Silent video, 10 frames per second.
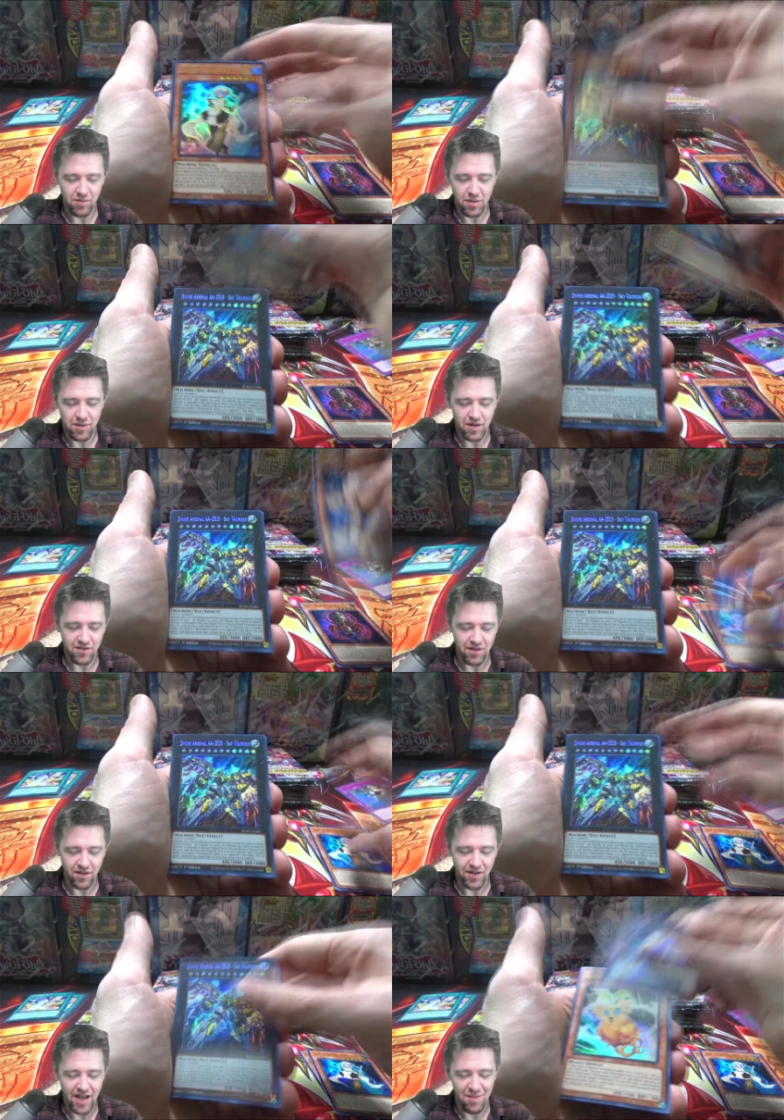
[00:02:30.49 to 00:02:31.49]
Maybe an
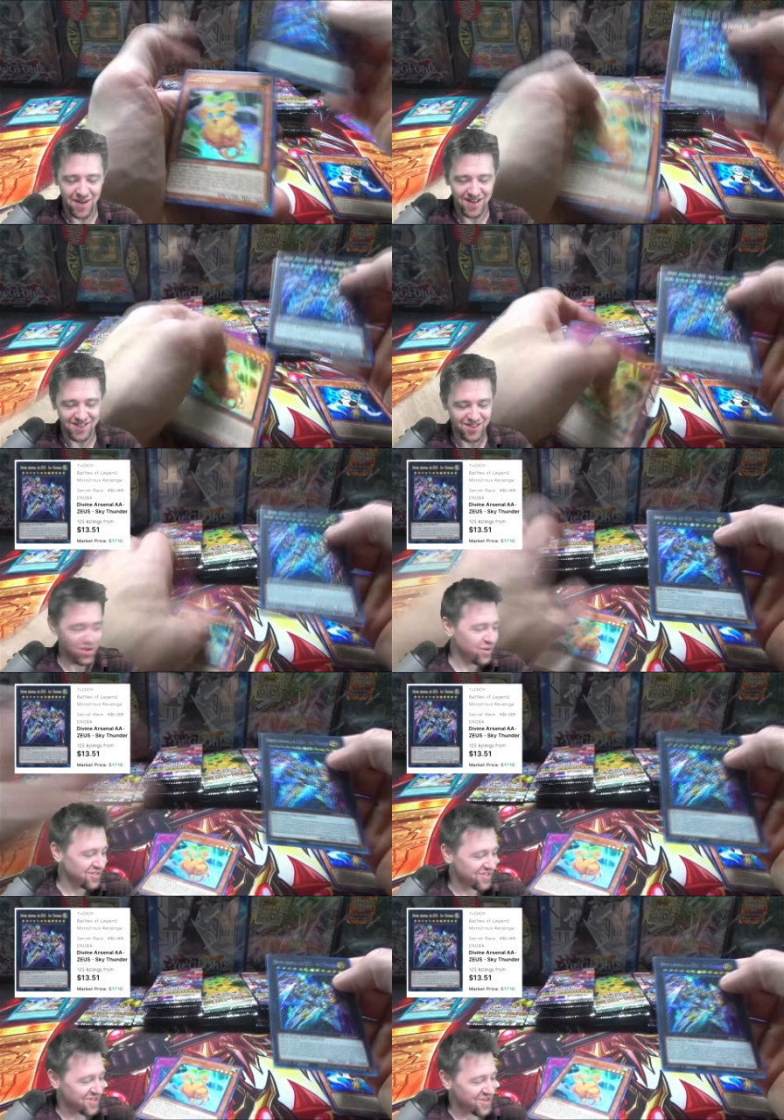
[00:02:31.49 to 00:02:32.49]
Azalea. How about a
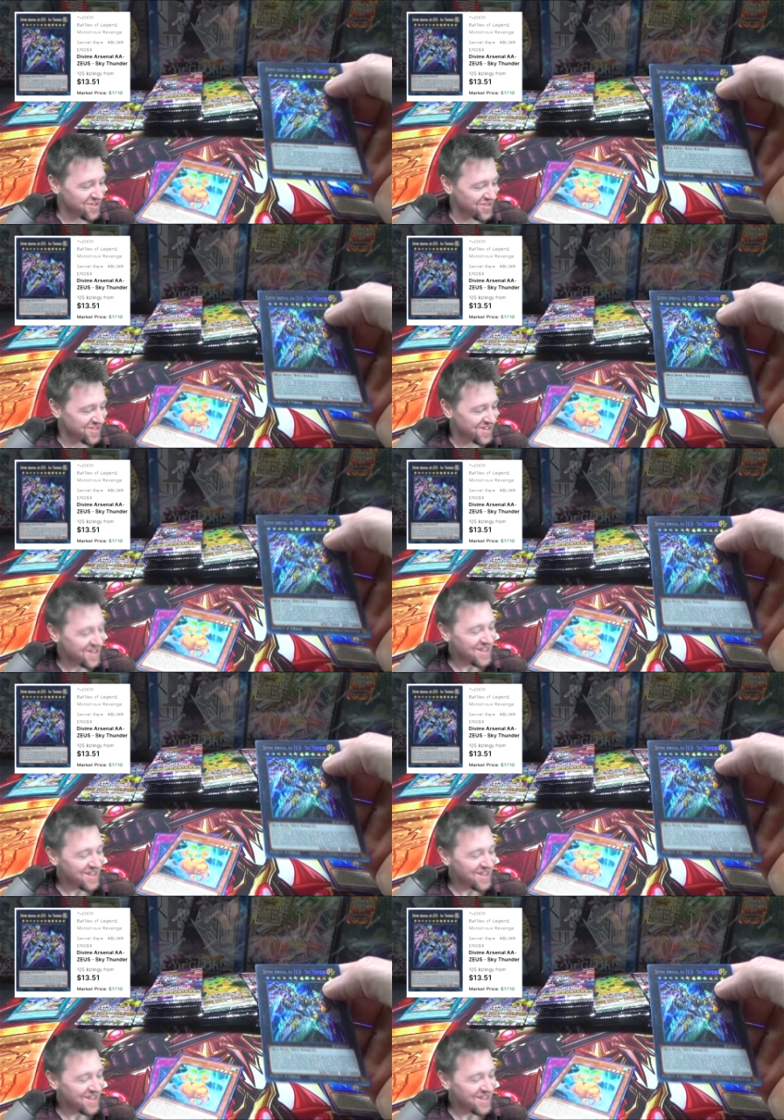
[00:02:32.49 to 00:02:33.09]
Zeus, dude?